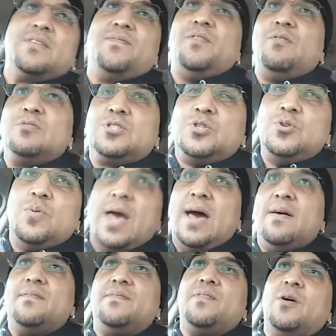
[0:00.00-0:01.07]
lot of folks who
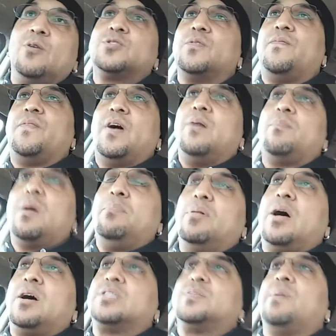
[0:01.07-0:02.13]
have also found
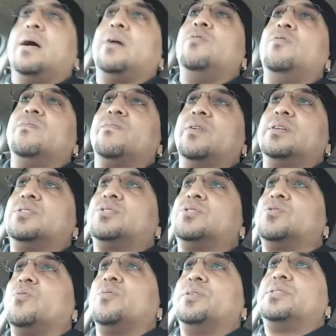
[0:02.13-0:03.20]
my blog spot who've
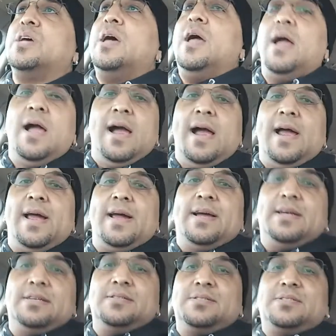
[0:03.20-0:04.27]
read the stories,
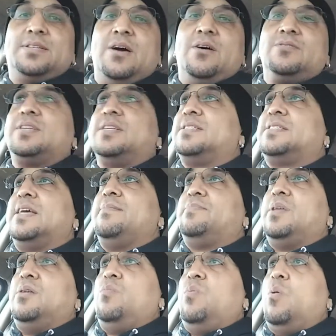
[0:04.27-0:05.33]
and they all said the
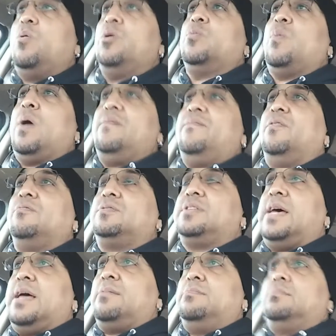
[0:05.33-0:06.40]
same thing. Well, where are the white
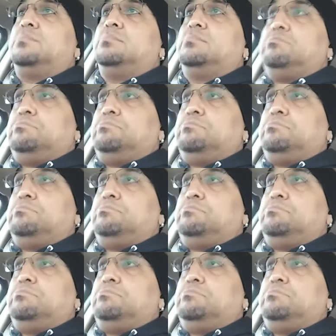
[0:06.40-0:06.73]
folks at?